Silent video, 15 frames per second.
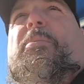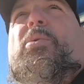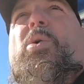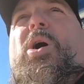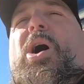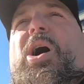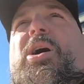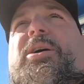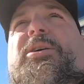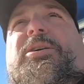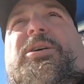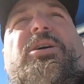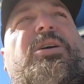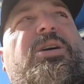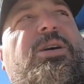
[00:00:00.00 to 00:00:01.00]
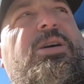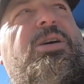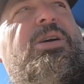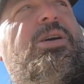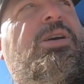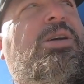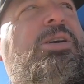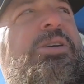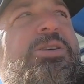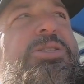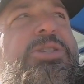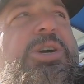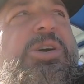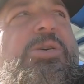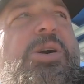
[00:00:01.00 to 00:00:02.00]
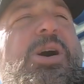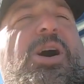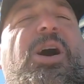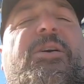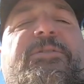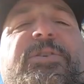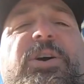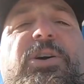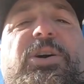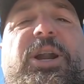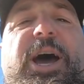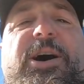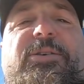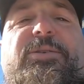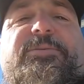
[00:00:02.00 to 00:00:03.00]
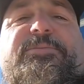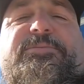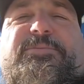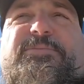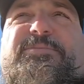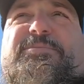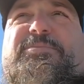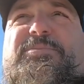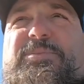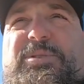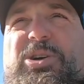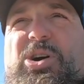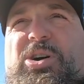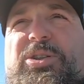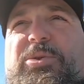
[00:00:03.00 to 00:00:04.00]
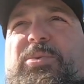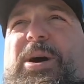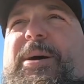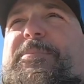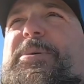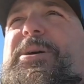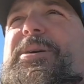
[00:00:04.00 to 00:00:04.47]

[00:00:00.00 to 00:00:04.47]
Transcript: Moa. So I'll figure it out. Call the rep,